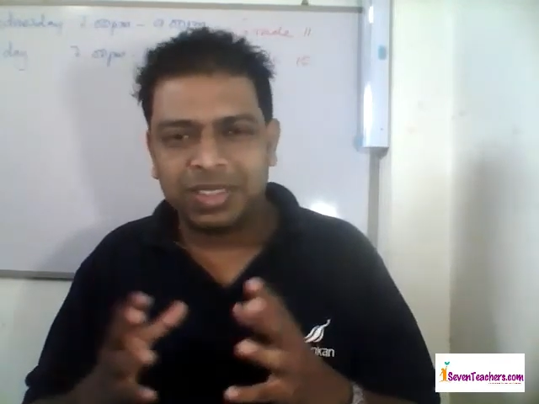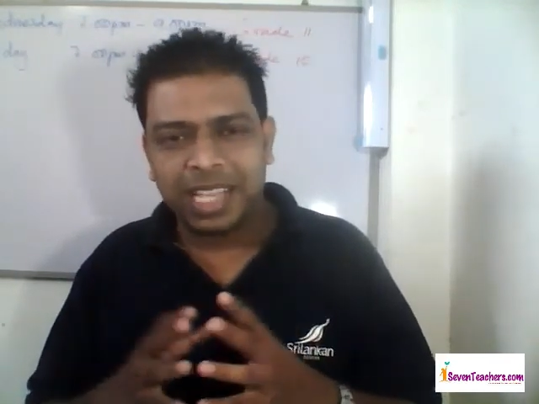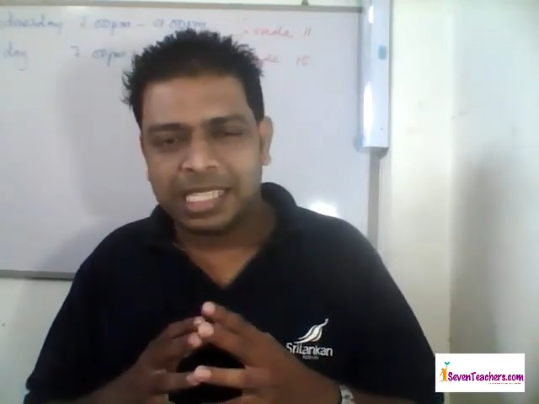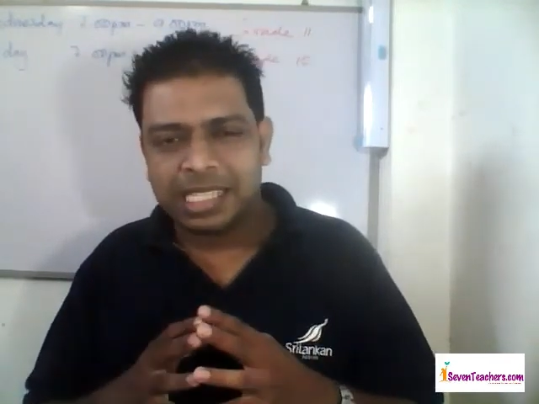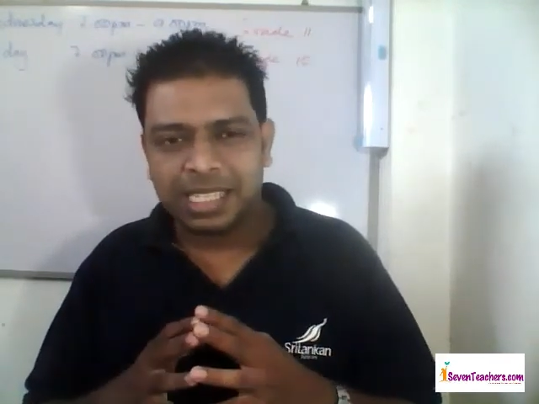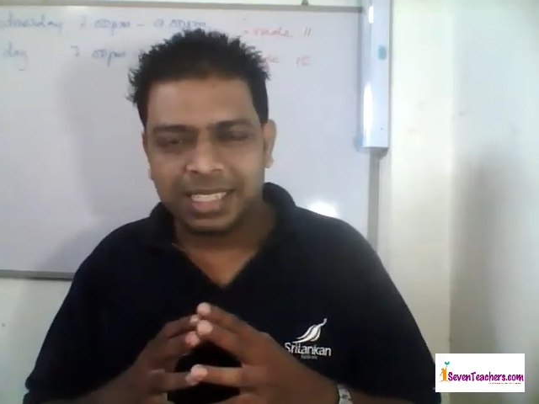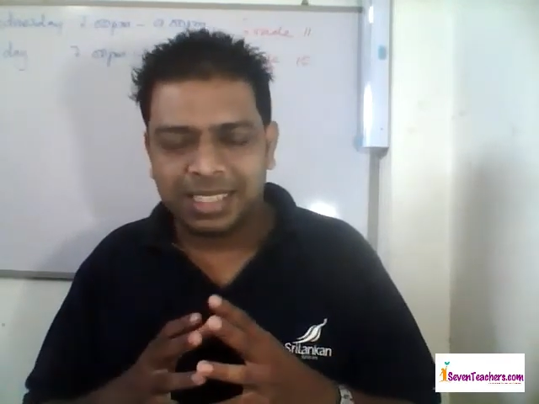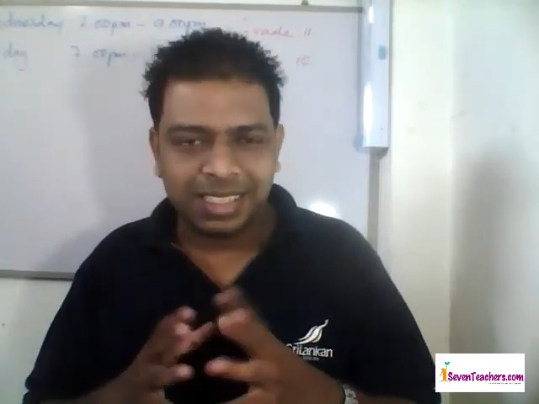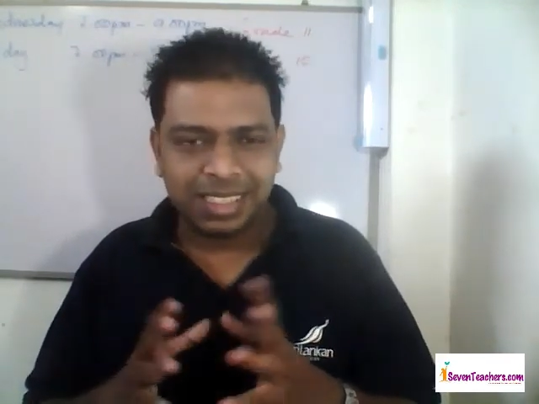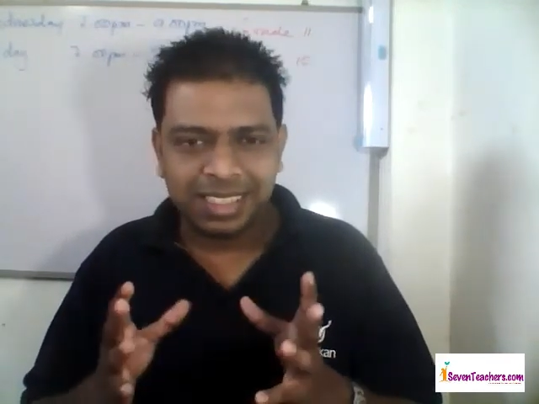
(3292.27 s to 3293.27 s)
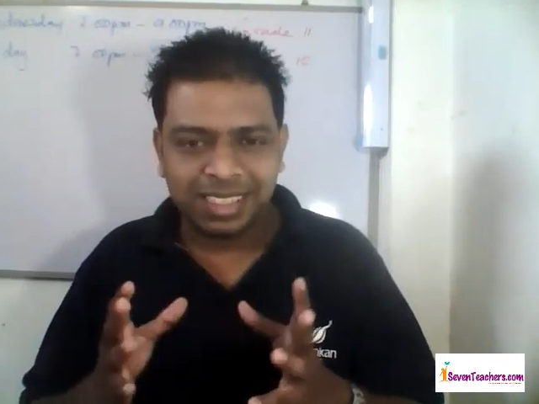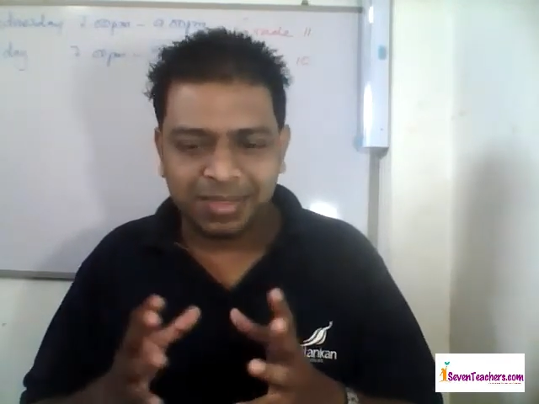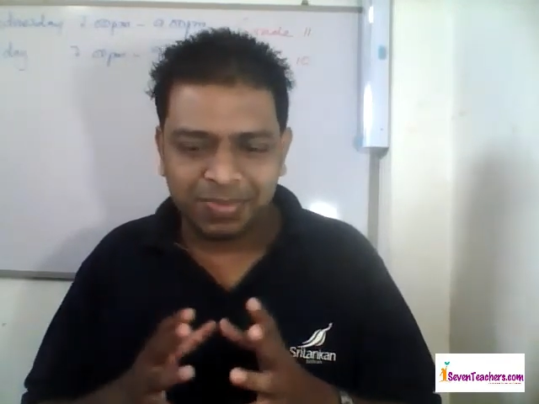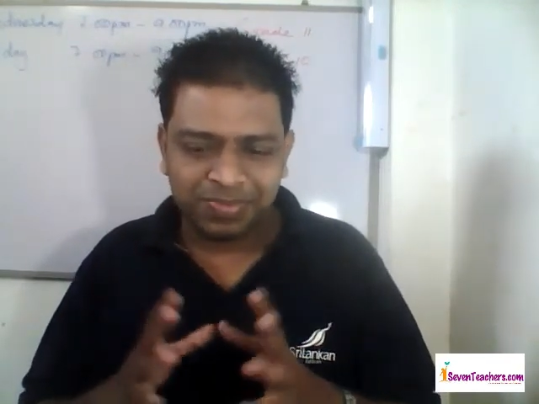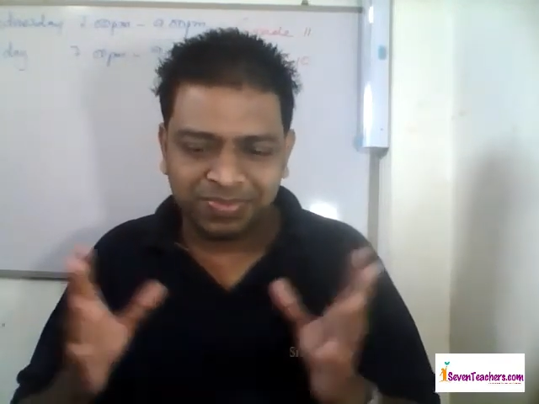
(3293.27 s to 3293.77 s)
That's it.
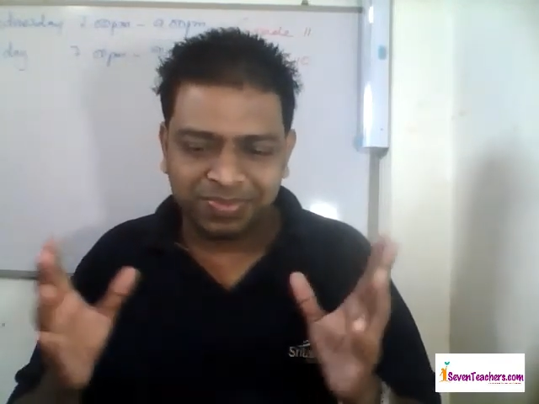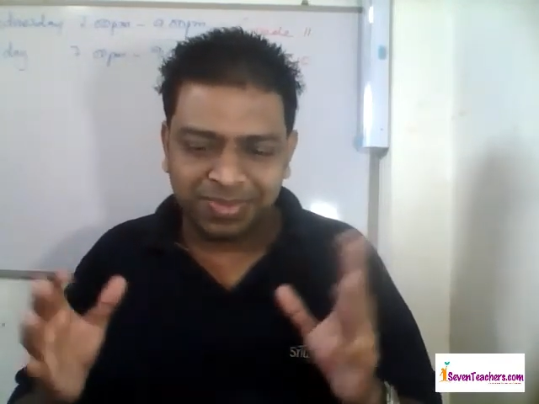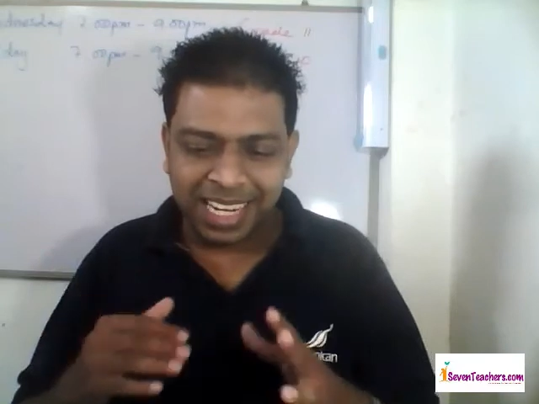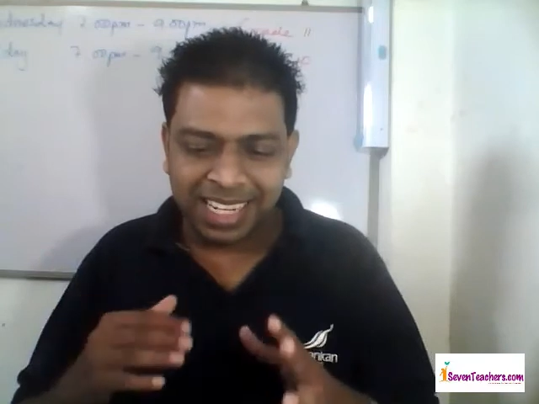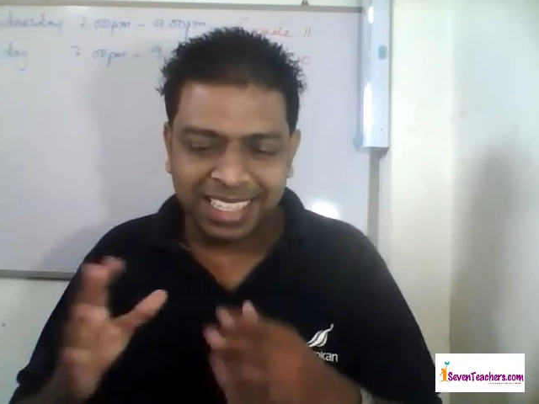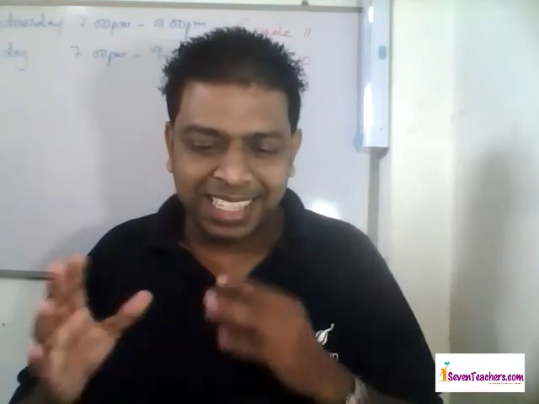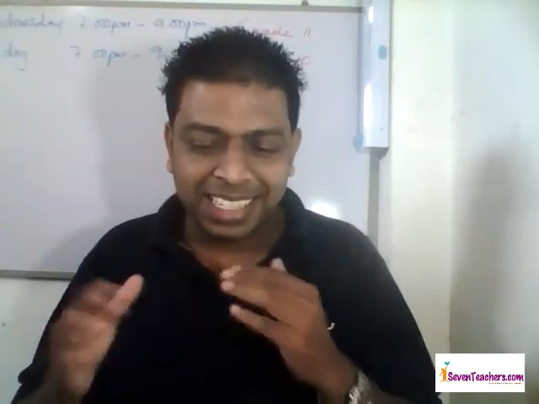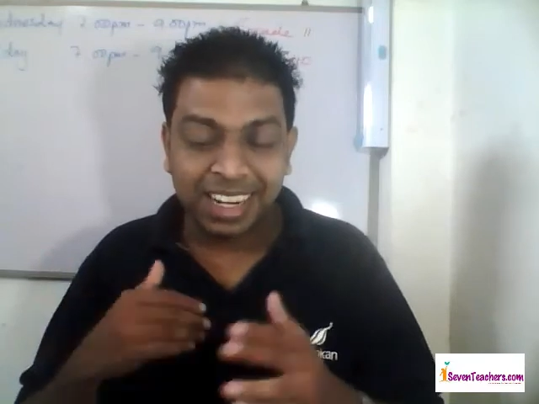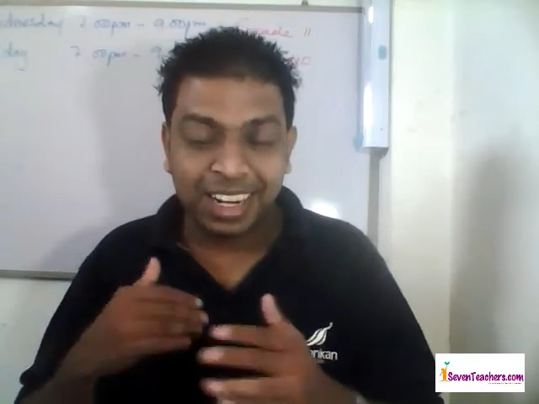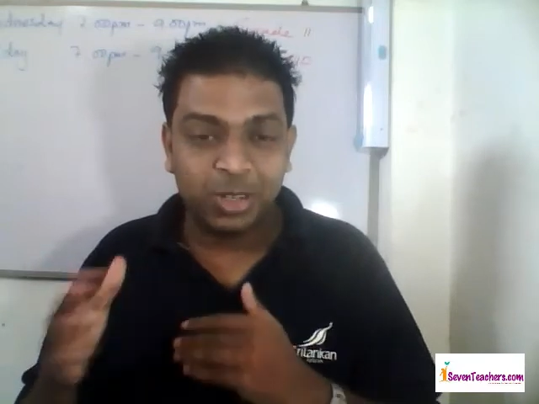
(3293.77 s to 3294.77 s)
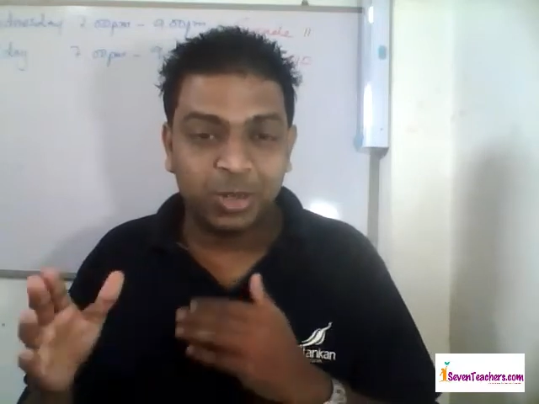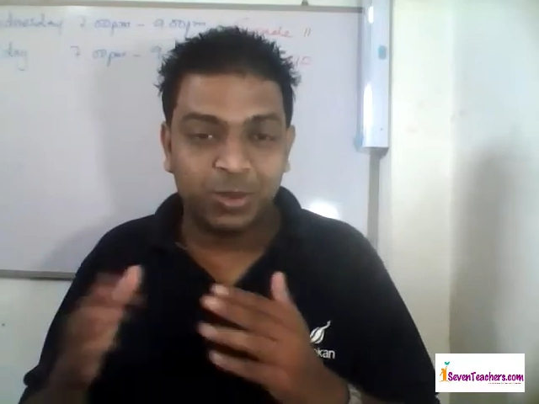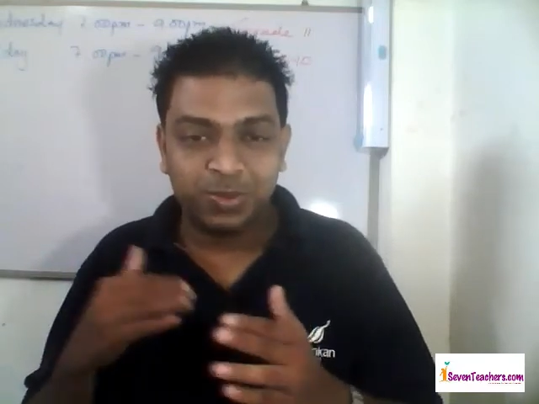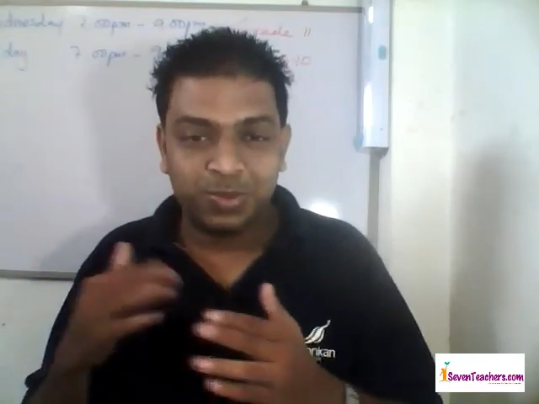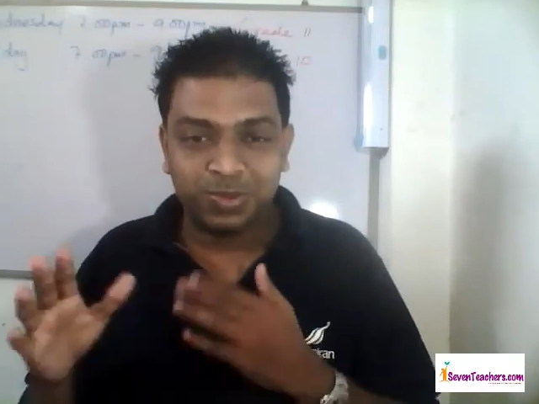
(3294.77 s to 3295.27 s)
And he tried to